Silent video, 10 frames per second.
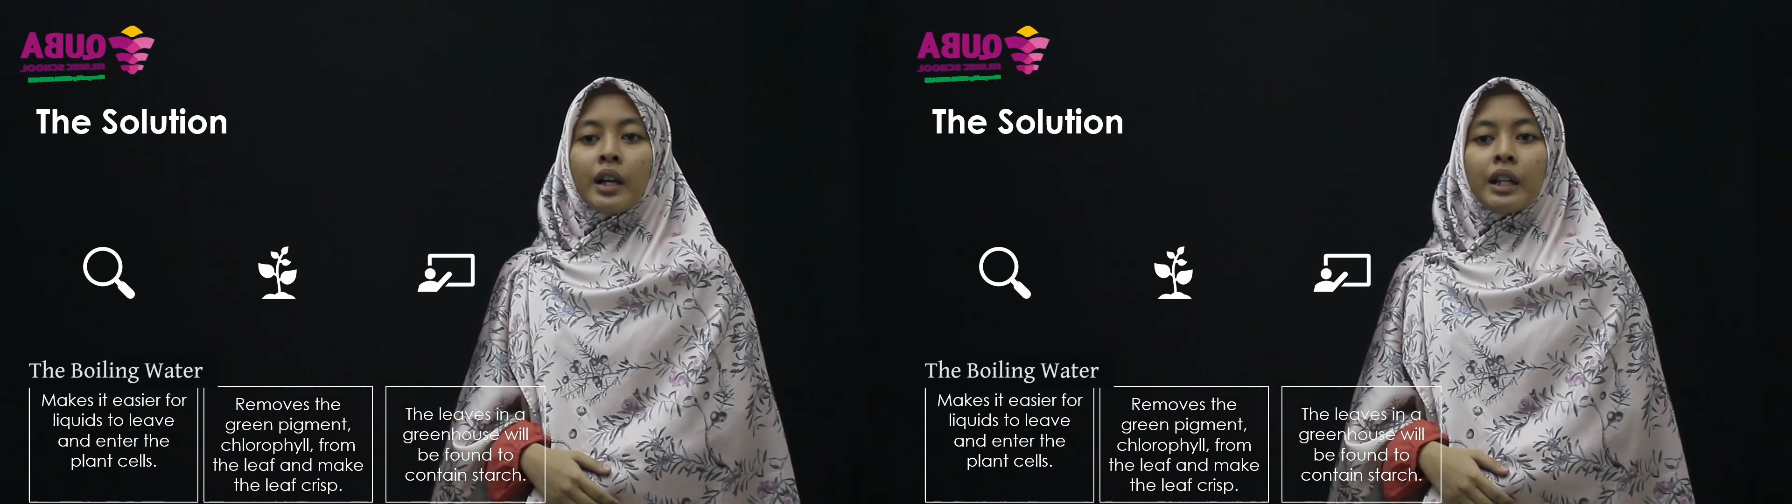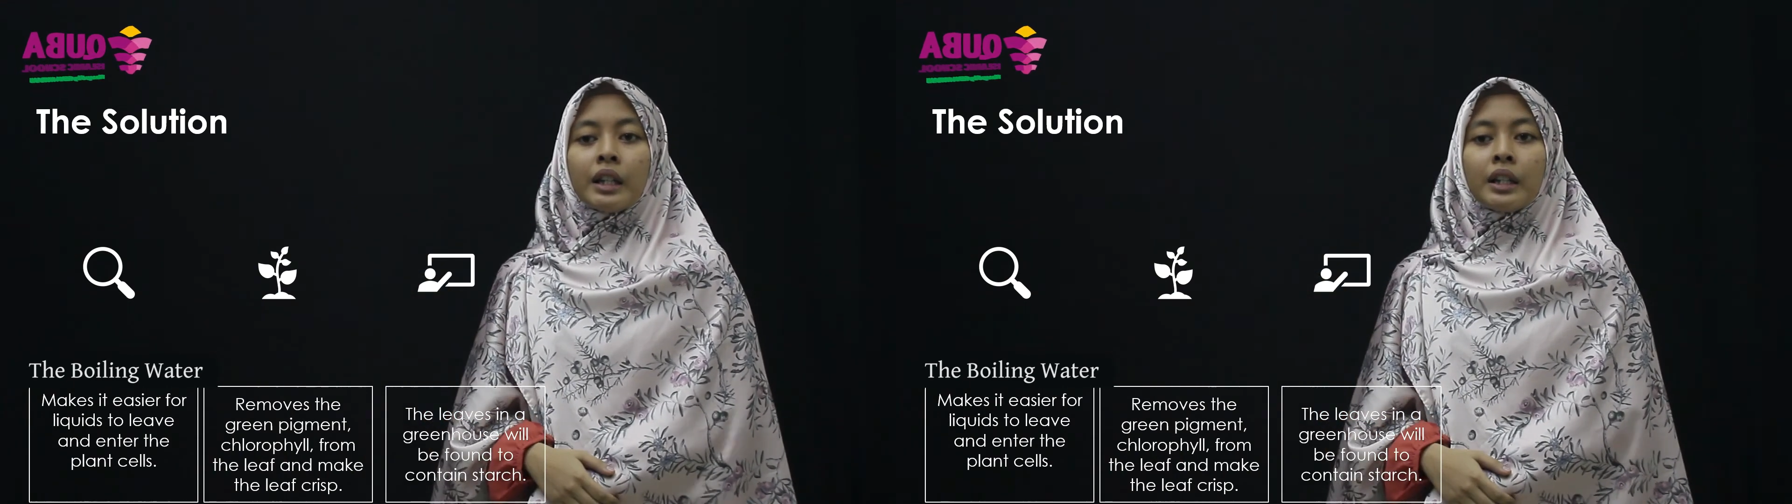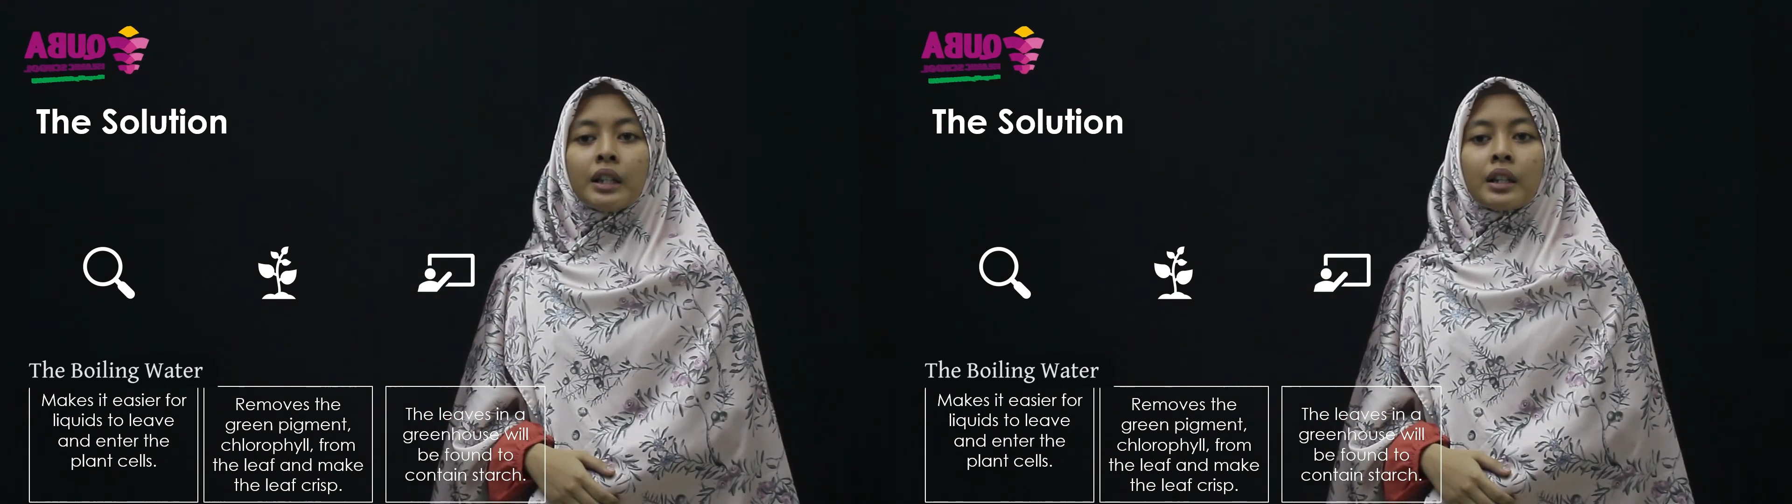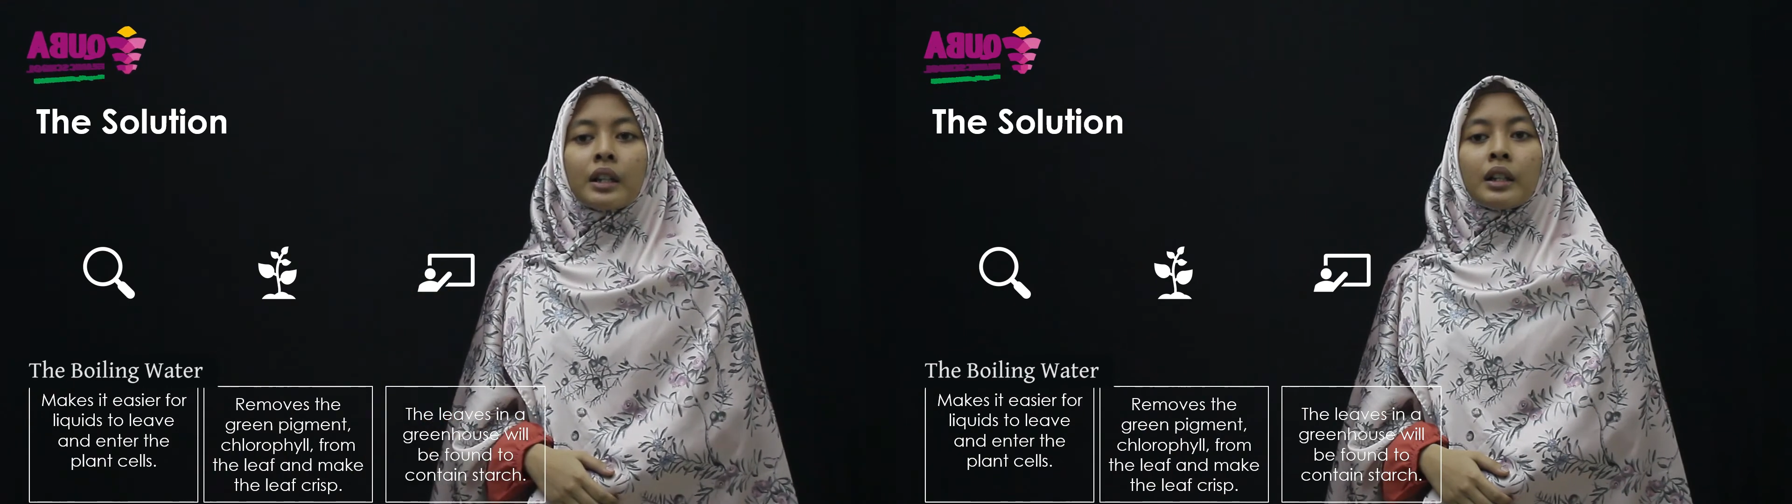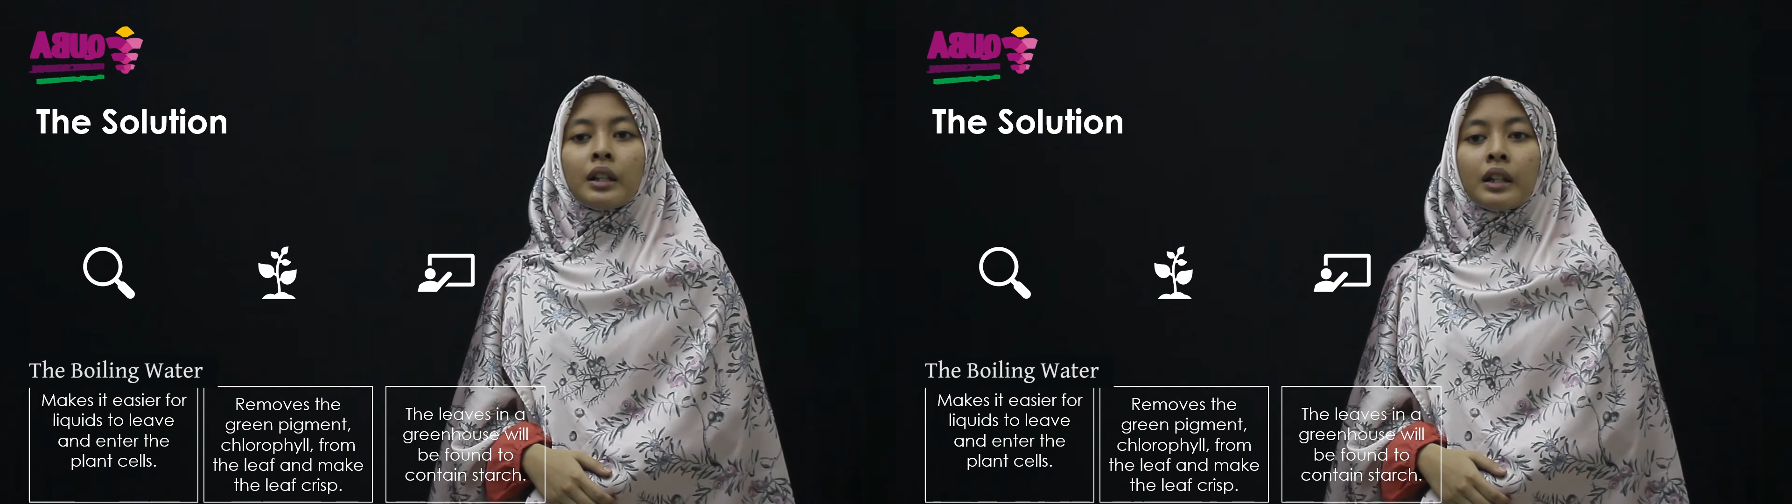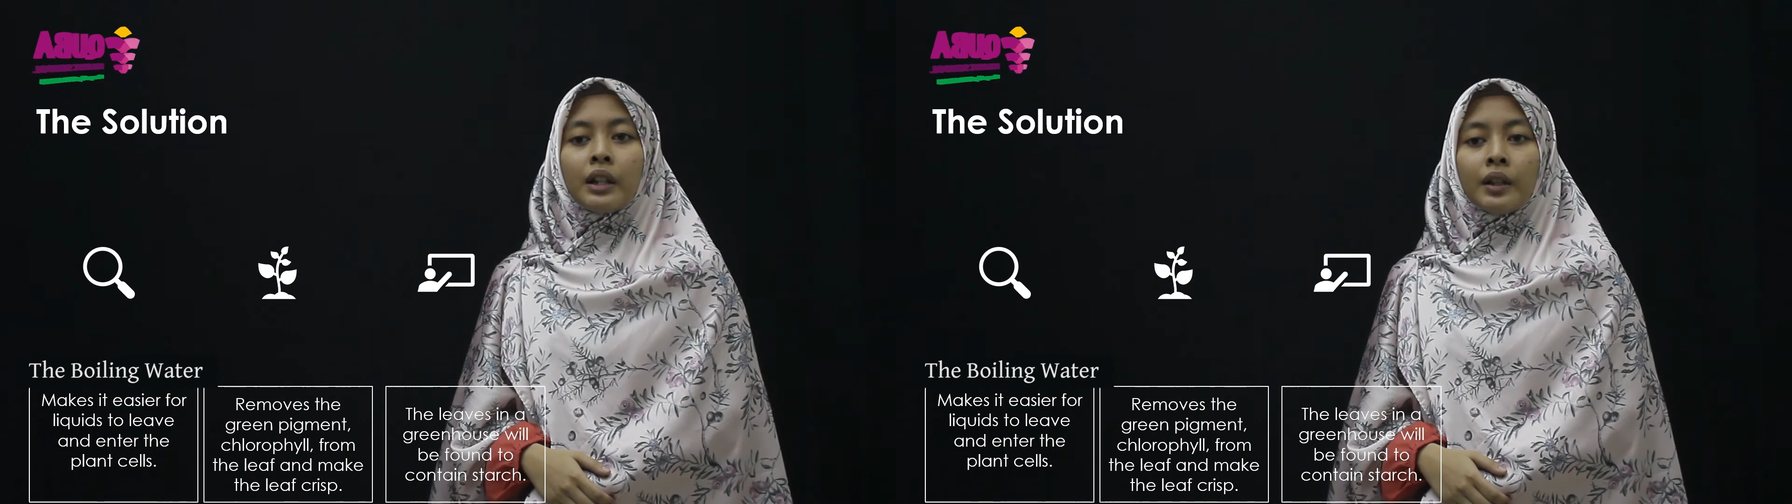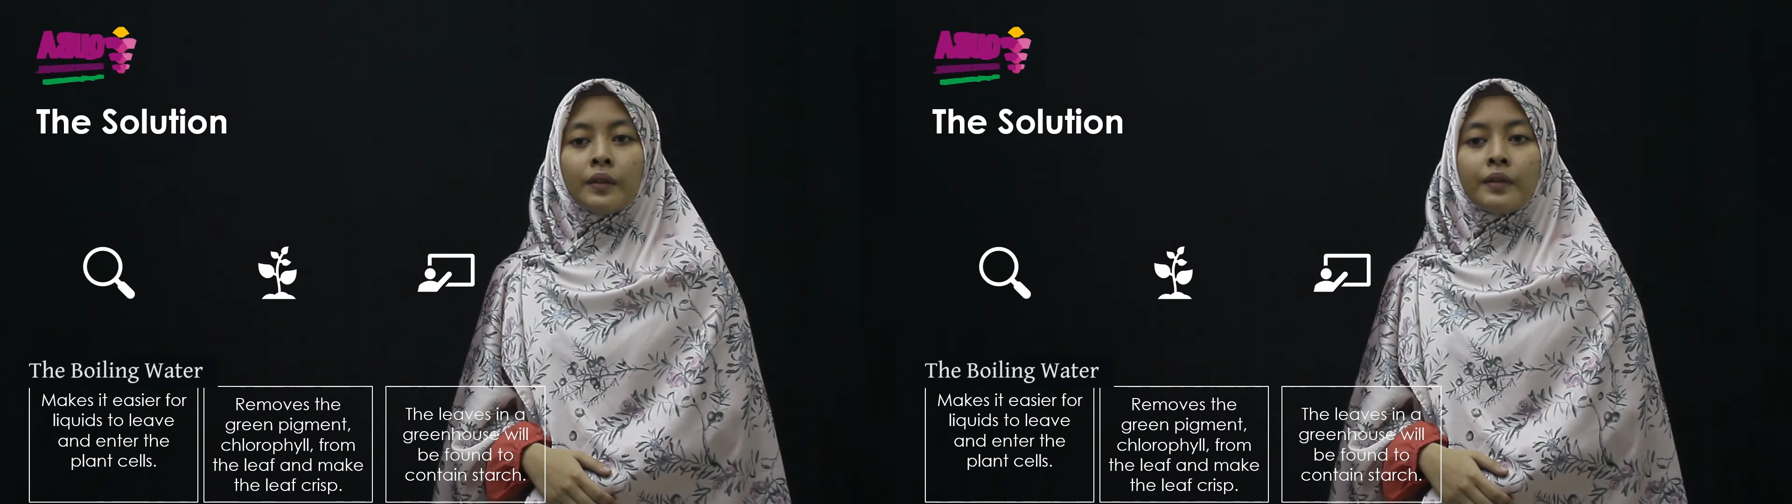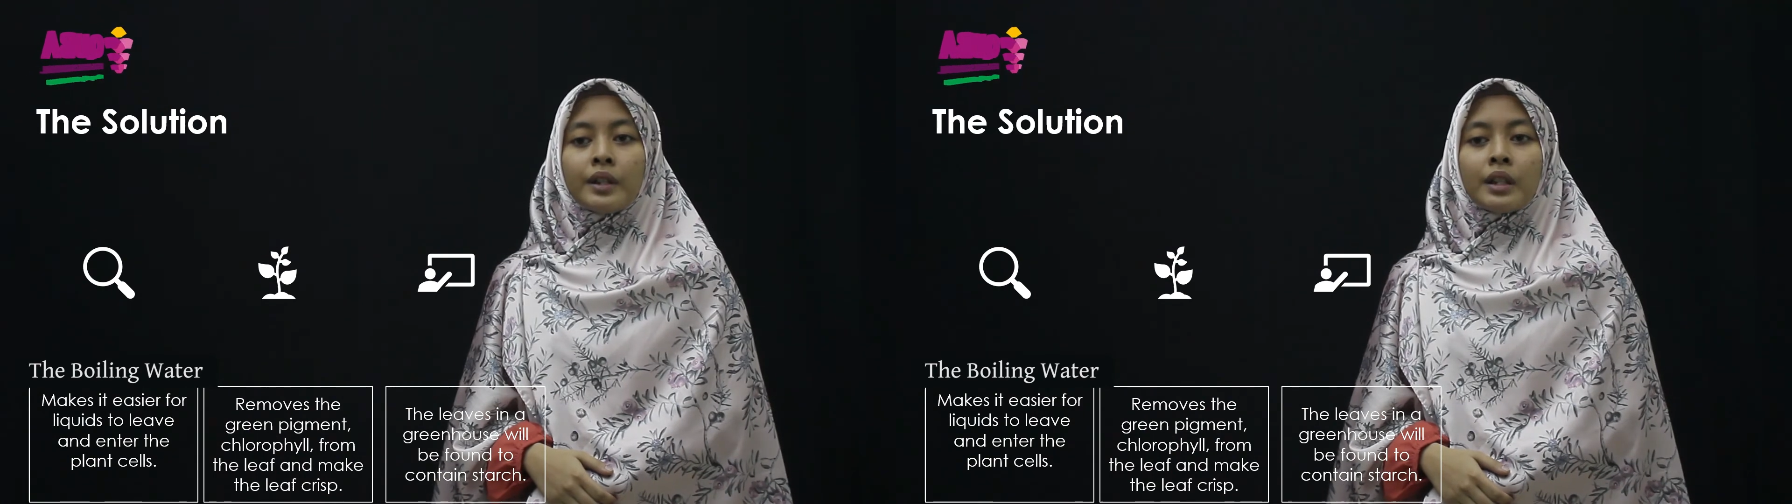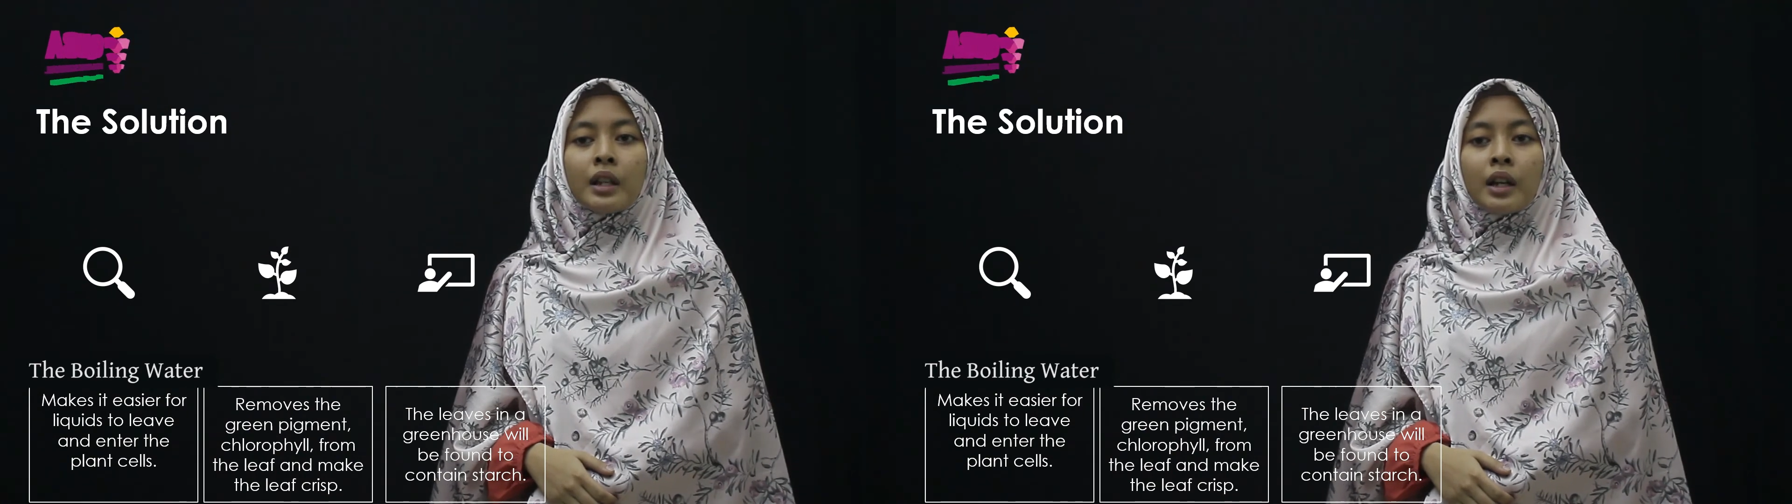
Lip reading: in the leaves